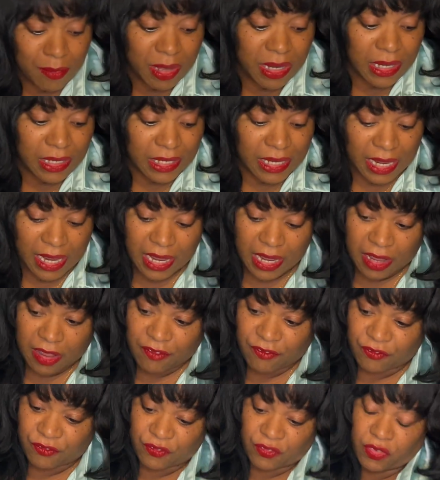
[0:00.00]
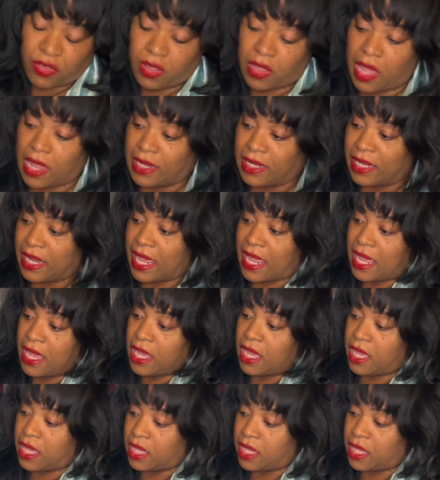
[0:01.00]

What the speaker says: gonna leave a link